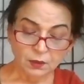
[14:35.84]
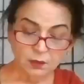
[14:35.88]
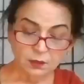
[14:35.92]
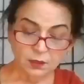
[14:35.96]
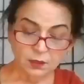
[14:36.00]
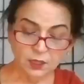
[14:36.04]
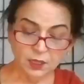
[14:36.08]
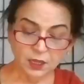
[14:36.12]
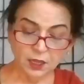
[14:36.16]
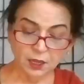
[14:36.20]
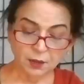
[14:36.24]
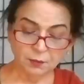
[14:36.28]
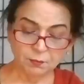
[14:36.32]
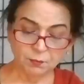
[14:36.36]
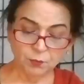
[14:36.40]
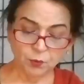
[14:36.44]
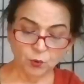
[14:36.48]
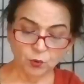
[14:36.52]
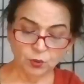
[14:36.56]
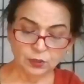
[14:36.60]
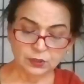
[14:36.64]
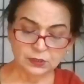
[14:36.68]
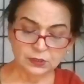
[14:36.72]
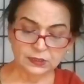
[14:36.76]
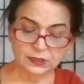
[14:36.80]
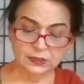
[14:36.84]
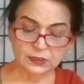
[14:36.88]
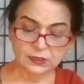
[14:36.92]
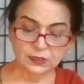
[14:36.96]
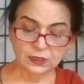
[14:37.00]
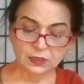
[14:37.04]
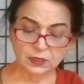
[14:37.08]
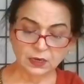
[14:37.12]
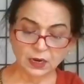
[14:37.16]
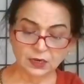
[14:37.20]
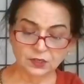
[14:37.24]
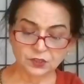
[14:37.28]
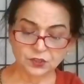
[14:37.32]
The emboldened
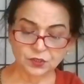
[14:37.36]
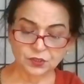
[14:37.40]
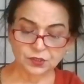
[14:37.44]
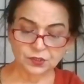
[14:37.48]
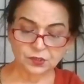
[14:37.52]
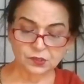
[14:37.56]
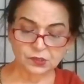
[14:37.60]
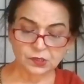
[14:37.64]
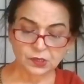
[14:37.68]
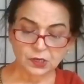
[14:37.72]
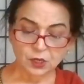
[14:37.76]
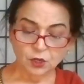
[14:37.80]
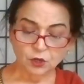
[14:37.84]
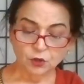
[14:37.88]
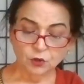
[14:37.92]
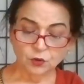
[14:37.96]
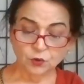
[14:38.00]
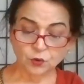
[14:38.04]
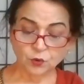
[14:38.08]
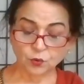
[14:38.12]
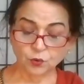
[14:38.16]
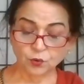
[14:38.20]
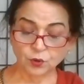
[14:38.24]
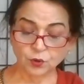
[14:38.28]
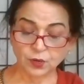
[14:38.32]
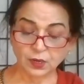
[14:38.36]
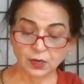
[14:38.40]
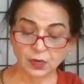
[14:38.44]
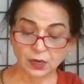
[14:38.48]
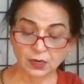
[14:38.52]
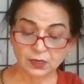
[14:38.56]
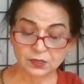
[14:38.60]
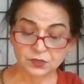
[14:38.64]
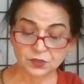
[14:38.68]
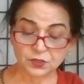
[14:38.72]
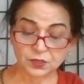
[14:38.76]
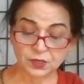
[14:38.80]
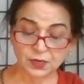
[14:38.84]
Rakshas roared
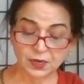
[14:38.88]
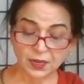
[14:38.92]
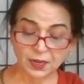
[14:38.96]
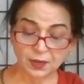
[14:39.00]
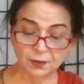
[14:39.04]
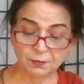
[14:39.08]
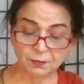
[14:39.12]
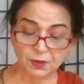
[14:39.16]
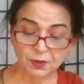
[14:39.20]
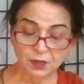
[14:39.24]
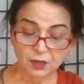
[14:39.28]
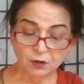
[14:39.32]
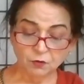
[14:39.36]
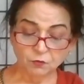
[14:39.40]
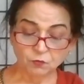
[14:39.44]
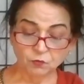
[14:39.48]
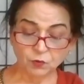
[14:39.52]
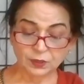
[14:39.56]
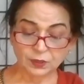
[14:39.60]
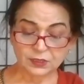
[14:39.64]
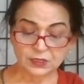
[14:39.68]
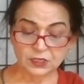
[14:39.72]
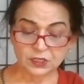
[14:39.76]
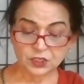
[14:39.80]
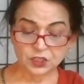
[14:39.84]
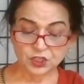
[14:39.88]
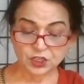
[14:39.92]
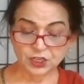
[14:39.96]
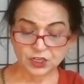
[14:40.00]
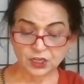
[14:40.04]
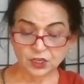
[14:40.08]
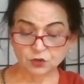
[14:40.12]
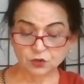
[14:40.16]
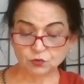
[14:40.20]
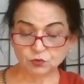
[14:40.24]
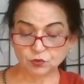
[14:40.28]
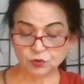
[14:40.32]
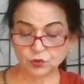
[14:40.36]
Khar's name. What
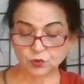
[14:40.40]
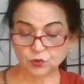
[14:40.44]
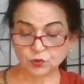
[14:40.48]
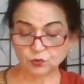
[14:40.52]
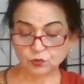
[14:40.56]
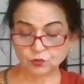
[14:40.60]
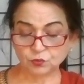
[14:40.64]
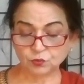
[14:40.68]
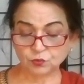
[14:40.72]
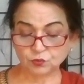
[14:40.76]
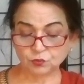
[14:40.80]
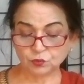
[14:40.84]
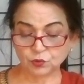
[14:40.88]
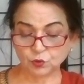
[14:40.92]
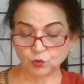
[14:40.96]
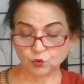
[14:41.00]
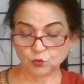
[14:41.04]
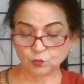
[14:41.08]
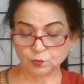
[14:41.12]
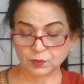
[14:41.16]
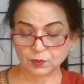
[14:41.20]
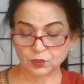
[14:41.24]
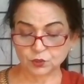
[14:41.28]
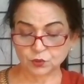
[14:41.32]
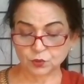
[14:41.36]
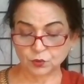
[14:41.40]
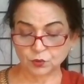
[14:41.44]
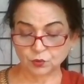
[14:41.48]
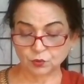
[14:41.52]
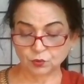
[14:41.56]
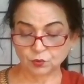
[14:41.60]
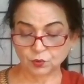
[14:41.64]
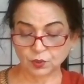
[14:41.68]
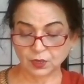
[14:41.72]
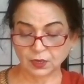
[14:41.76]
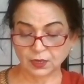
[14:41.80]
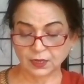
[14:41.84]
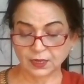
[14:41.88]
indeed could two humans
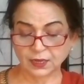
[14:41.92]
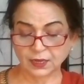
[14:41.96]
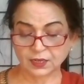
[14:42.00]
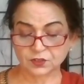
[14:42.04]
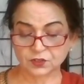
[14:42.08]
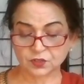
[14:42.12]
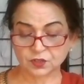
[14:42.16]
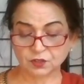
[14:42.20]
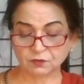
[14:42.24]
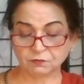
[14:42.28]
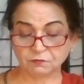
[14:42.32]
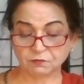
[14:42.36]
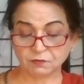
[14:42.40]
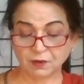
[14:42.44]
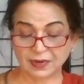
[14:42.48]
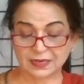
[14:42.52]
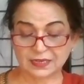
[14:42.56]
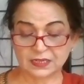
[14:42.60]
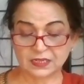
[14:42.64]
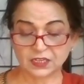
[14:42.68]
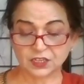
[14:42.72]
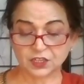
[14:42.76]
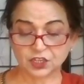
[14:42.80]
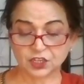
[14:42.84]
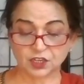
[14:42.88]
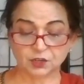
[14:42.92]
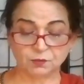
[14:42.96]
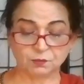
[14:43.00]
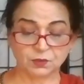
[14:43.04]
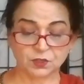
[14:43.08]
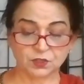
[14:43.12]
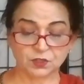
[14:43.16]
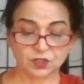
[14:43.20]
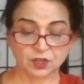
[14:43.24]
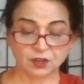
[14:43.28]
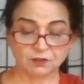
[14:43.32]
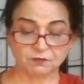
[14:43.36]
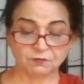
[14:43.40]
do against the fighting
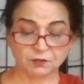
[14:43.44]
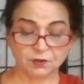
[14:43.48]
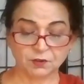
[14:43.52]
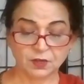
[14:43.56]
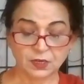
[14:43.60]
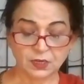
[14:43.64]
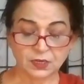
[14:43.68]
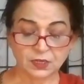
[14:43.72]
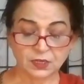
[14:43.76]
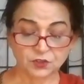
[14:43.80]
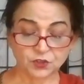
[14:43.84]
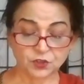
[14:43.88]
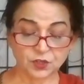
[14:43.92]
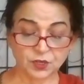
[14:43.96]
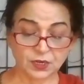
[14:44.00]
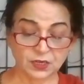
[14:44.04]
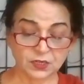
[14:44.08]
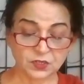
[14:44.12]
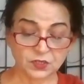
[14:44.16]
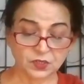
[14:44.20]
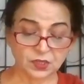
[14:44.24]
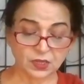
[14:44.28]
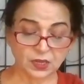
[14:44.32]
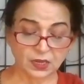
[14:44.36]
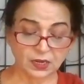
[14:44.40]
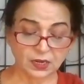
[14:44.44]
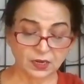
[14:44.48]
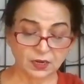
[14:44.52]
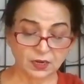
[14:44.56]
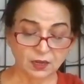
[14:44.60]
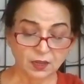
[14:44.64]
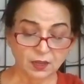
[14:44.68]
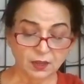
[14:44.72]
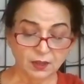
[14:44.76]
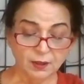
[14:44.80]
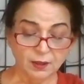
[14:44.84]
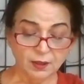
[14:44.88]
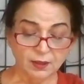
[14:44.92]
demons of Janasthan?
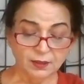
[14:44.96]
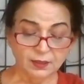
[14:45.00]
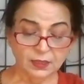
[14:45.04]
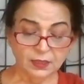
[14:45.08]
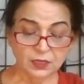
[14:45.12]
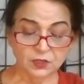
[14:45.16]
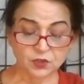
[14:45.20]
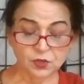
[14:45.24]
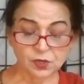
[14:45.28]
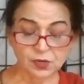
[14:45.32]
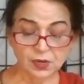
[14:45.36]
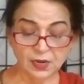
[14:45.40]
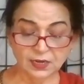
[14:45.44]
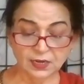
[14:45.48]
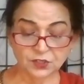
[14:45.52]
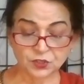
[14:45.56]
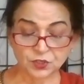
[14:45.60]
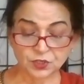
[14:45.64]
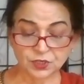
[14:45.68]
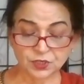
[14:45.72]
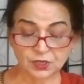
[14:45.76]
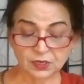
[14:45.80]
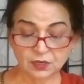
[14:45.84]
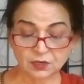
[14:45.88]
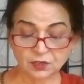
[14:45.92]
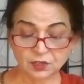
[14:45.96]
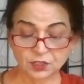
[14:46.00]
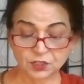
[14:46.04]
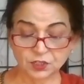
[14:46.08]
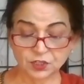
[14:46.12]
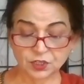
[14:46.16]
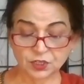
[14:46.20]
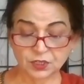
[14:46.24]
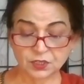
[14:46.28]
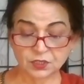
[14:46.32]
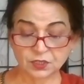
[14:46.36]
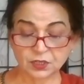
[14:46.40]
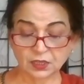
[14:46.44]
The celestial
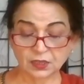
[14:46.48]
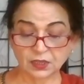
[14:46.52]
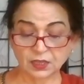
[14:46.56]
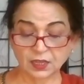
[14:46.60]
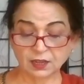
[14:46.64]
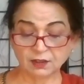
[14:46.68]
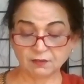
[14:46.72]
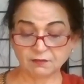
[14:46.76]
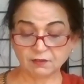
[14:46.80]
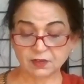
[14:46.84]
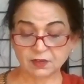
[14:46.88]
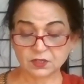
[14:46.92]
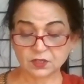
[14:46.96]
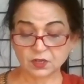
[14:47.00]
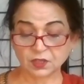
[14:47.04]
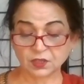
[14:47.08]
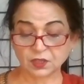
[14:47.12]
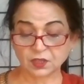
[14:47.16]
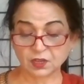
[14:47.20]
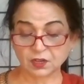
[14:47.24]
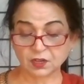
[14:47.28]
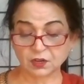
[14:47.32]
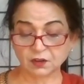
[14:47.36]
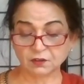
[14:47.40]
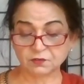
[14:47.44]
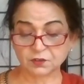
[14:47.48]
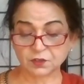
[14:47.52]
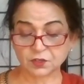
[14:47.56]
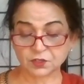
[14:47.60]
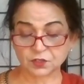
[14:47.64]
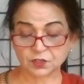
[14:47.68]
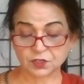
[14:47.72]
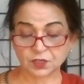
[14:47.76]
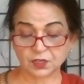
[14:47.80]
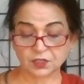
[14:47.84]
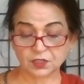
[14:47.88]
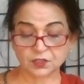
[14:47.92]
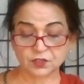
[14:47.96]
rishis, the Devas, Gandharvas,
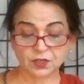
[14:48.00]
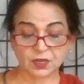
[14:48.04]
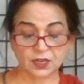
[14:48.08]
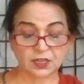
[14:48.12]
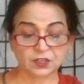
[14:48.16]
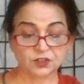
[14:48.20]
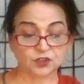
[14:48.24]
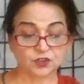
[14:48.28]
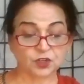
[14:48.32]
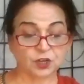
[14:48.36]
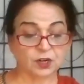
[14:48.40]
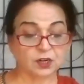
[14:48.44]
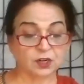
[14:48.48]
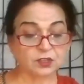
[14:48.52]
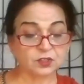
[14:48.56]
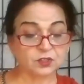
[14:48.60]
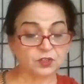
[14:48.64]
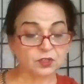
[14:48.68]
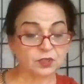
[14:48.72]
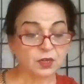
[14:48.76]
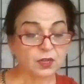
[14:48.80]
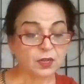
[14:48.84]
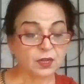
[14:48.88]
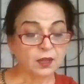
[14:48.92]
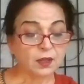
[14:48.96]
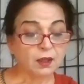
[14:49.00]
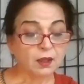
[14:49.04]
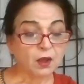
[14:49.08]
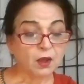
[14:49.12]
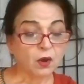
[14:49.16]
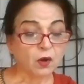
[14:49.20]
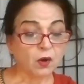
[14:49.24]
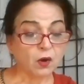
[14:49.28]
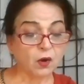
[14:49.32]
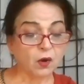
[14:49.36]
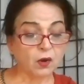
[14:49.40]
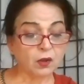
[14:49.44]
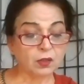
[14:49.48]
Siddhs, and Charans
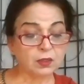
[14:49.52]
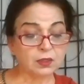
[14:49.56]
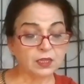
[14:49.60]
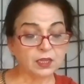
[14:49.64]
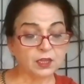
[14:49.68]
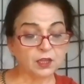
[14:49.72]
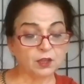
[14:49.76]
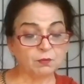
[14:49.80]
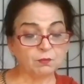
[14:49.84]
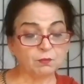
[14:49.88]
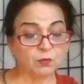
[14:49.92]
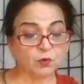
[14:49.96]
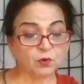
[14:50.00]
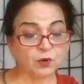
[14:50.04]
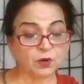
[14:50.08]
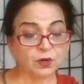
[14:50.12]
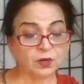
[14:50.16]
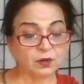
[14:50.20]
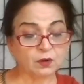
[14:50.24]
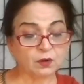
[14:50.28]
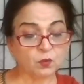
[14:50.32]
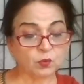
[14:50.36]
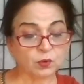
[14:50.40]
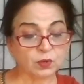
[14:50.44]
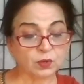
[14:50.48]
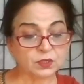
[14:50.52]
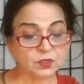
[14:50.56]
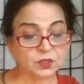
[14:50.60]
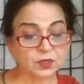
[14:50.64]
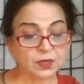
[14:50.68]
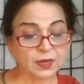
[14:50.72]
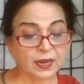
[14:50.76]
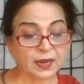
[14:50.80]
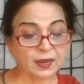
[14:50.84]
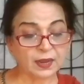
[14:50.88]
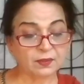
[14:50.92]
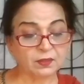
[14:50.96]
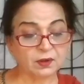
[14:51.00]
all the immortal ones
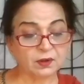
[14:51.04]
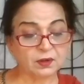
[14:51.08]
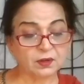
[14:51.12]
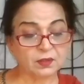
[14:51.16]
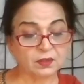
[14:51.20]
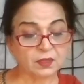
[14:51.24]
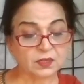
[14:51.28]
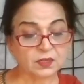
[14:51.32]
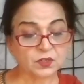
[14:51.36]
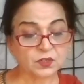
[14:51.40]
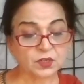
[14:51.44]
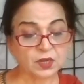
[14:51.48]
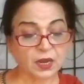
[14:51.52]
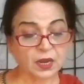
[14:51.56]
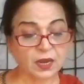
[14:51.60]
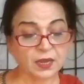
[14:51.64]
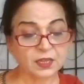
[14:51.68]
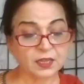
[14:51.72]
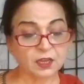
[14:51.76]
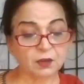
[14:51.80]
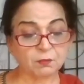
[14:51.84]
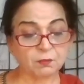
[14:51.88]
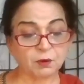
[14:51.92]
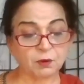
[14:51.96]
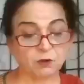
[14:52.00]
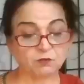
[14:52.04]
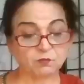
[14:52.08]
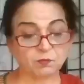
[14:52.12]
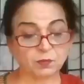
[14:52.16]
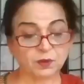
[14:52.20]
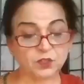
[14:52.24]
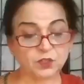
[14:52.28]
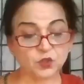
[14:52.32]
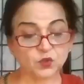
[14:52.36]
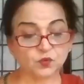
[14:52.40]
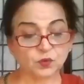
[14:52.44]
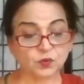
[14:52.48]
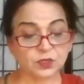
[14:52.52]
gathered in the sky above
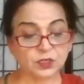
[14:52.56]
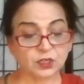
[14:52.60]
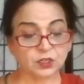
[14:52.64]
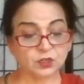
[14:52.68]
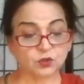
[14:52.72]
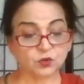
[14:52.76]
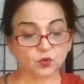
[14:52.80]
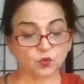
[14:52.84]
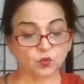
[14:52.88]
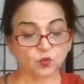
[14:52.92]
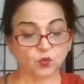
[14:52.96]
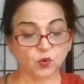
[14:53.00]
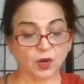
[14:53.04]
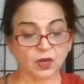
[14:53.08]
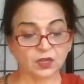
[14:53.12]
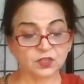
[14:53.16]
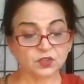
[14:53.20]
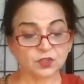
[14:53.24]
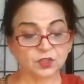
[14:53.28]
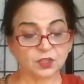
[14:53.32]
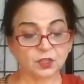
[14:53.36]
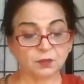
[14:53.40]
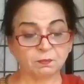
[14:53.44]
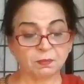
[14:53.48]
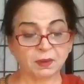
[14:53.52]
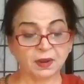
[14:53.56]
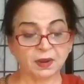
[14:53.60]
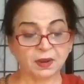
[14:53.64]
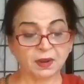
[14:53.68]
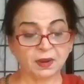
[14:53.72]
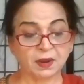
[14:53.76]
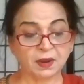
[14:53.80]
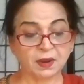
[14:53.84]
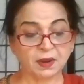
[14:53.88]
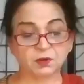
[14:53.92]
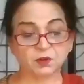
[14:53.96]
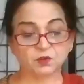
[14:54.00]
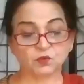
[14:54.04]
Panchvati to watch the
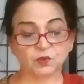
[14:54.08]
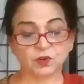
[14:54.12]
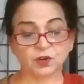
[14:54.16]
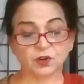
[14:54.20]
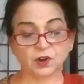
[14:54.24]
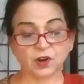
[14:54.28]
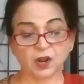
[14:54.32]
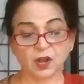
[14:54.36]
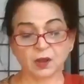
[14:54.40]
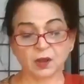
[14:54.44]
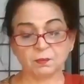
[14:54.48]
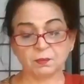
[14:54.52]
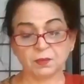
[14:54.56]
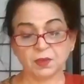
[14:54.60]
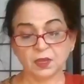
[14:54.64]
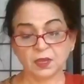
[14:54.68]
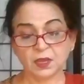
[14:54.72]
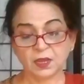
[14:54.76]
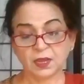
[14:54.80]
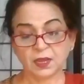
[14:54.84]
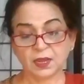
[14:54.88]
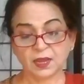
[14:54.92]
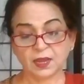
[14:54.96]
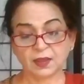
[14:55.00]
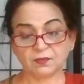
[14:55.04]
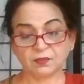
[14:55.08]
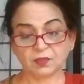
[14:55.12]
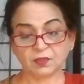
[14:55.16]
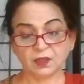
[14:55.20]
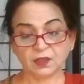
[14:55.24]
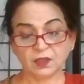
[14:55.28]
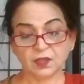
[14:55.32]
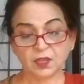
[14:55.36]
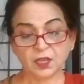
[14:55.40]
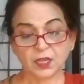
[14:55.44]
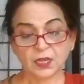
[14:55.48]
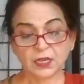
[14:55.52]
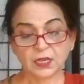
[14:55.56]
battle between Ram and
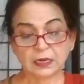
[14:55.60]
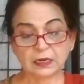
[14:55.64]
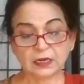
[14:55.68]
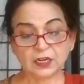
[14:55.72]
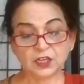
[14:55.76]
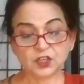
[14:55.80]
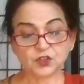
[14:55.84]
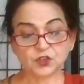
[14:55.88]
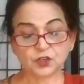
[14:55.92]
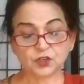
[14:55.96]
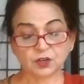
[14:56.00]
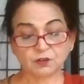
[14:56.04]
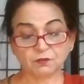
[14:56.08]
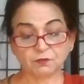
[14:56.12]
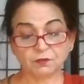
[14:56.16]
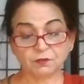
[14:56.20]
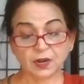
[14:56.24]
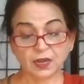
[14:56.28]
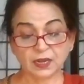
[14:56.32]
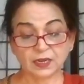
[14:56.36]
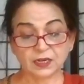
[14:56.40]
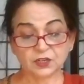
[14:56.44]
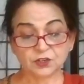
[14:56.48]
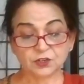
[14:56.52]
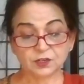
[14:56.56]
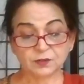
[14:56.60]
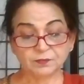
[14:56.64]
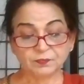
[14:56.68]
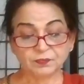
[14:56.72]
the Legion of Night.